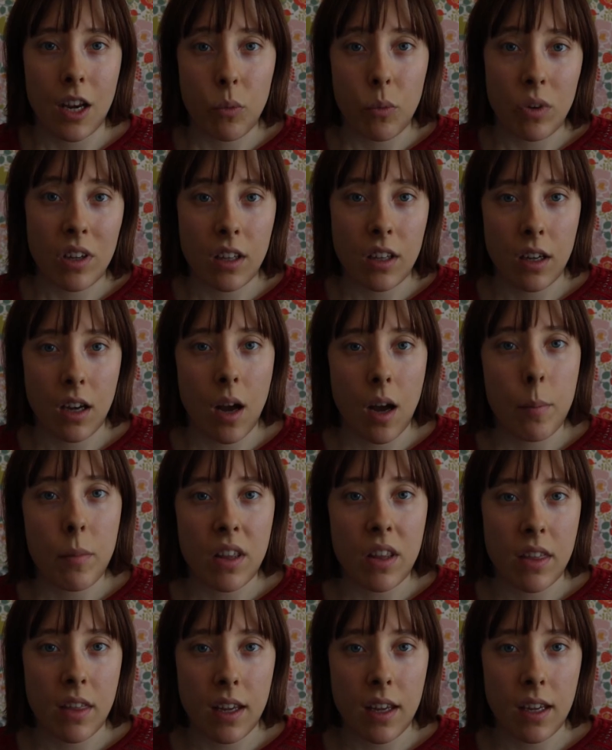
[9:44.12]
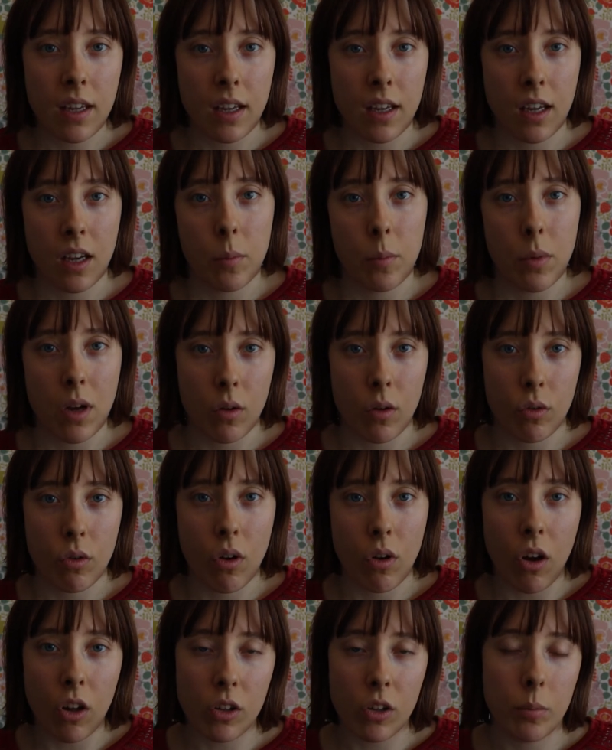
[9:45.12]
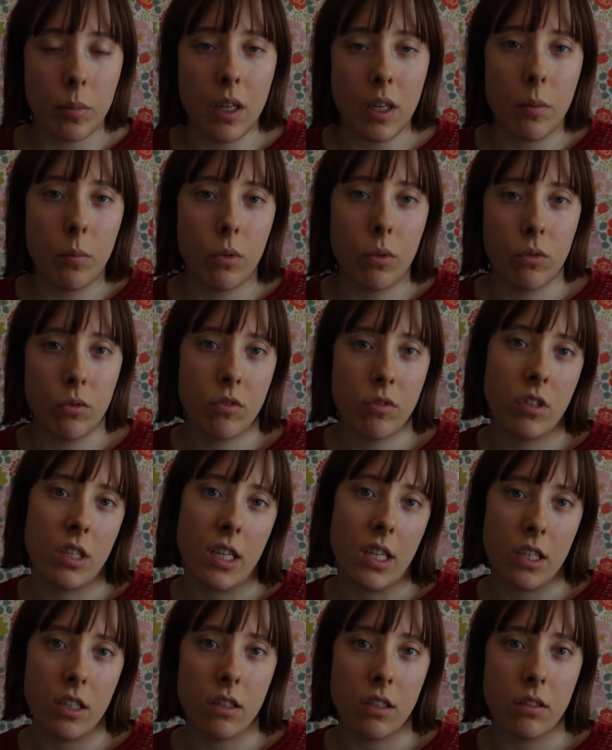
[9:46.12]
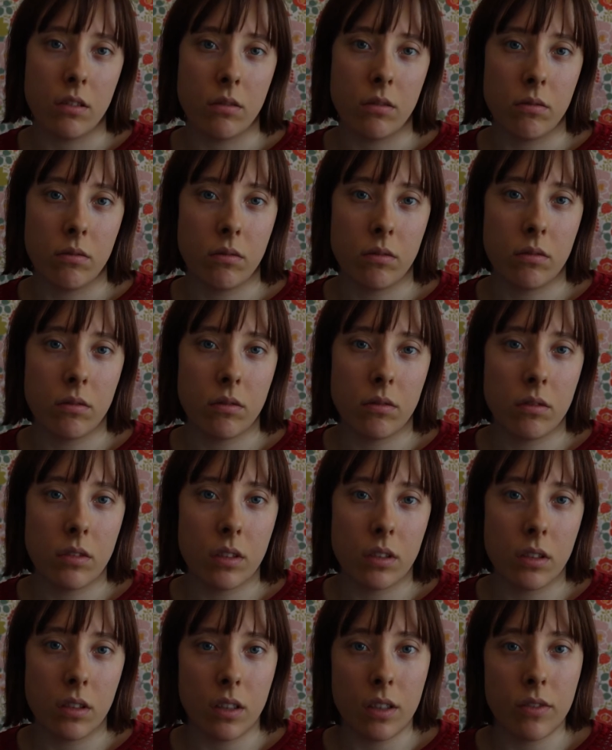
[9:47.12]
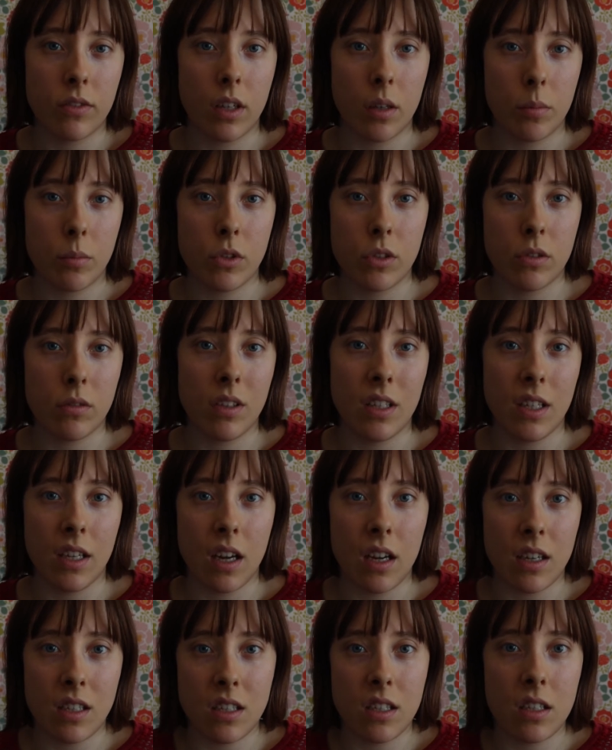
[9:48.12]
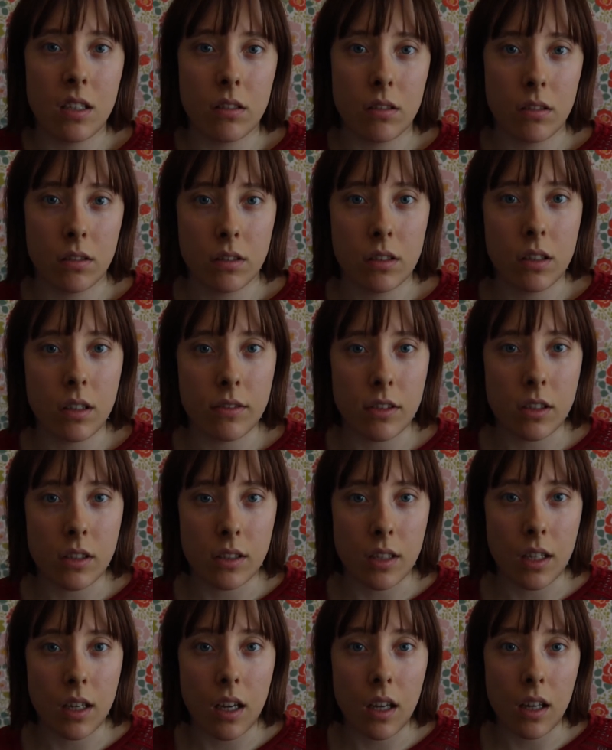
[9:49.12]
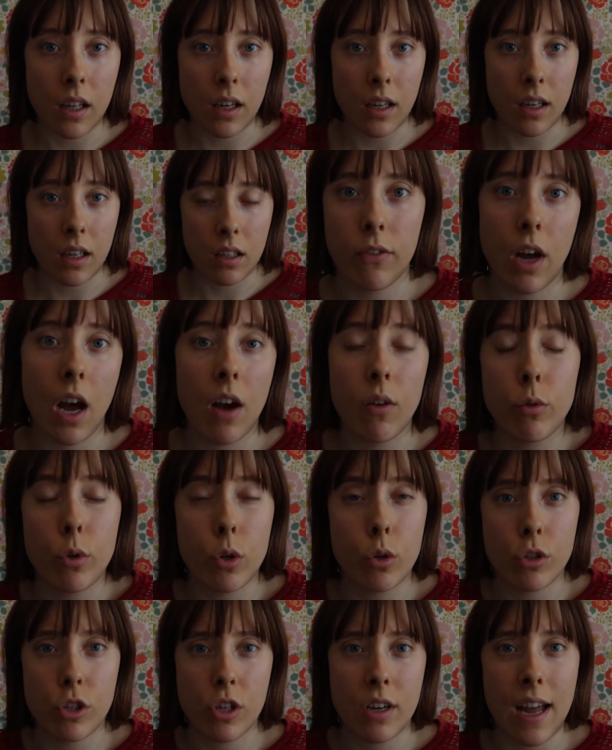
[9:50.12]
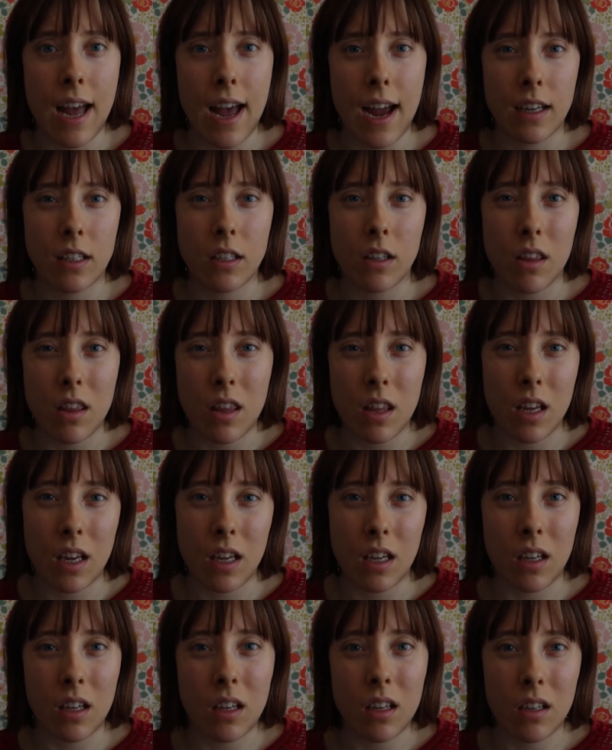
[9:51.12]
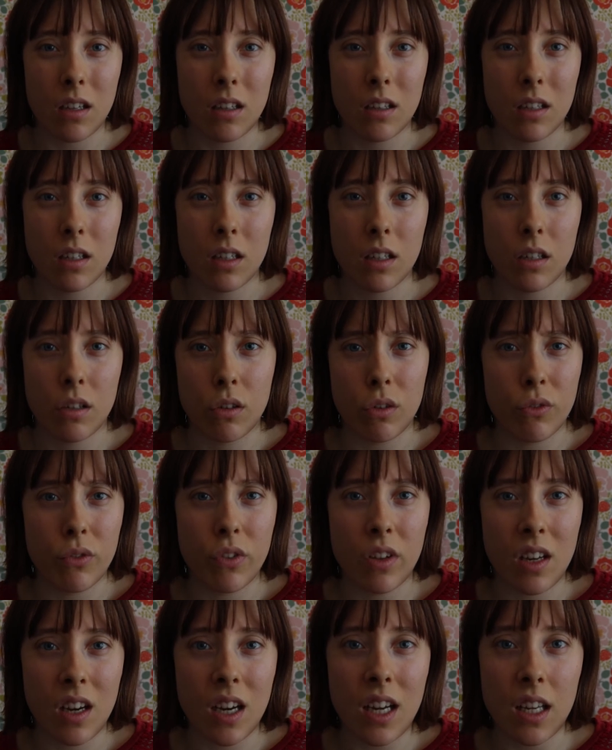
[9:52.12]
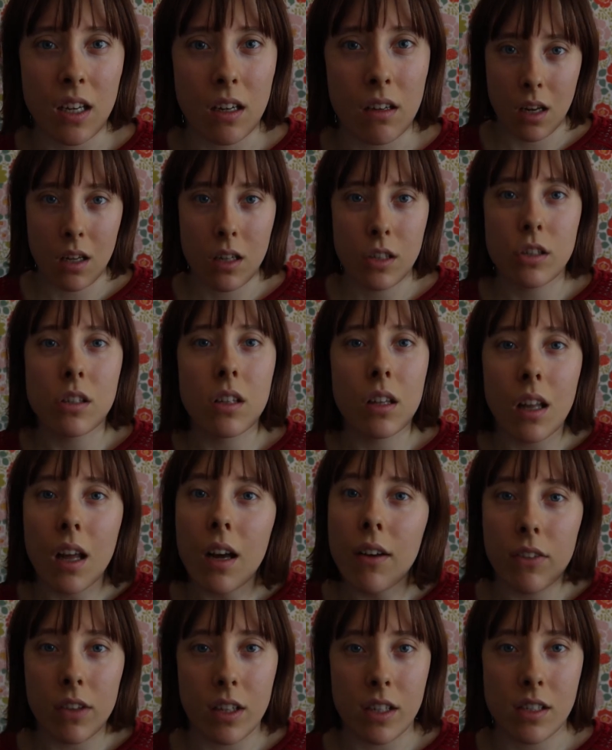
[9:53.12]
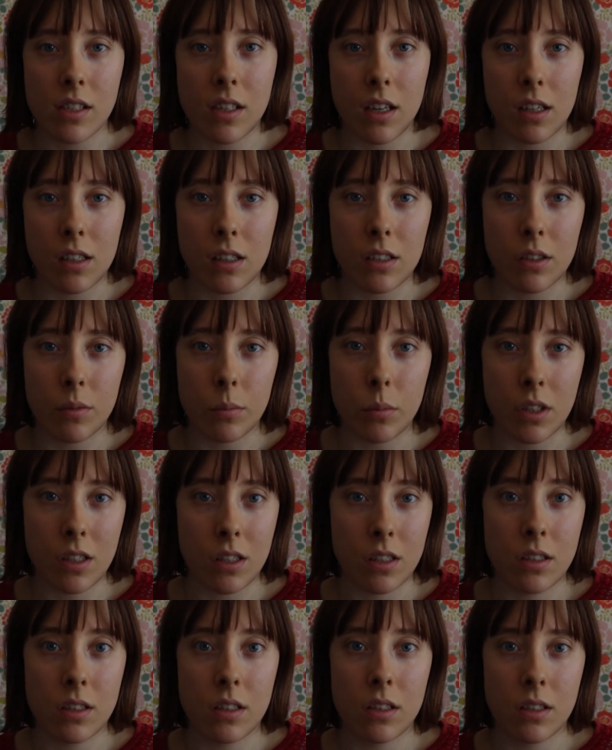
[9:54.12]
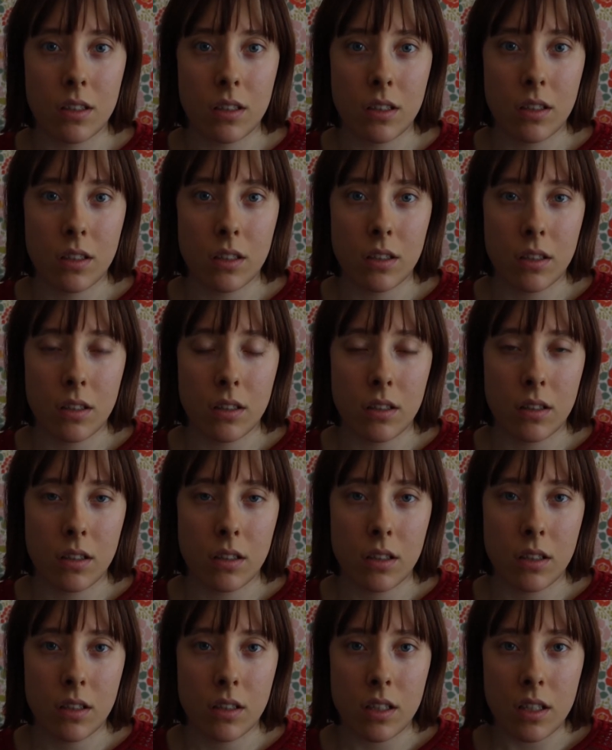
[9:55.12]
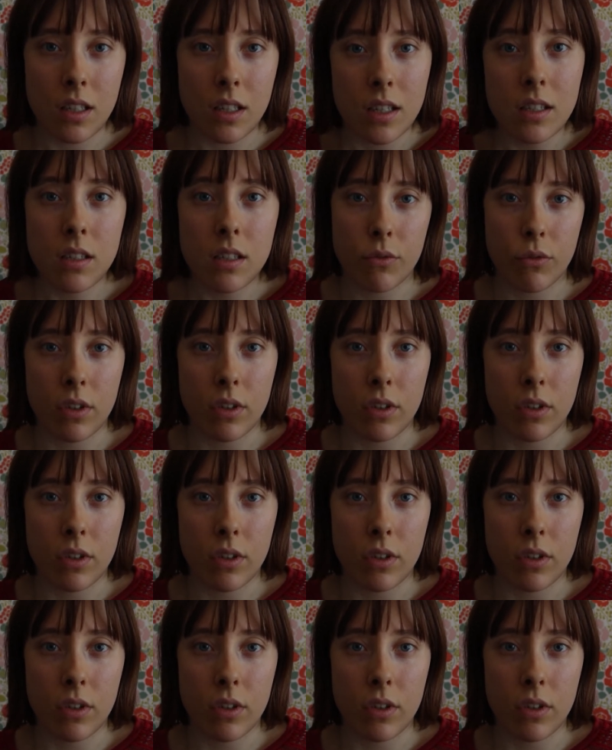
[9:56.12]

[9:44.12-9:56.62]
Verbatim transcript: it really got me thinking about all the people who try to live up to the ideals of society, of how you should act and think to fit in. And I just love this character because she doesn't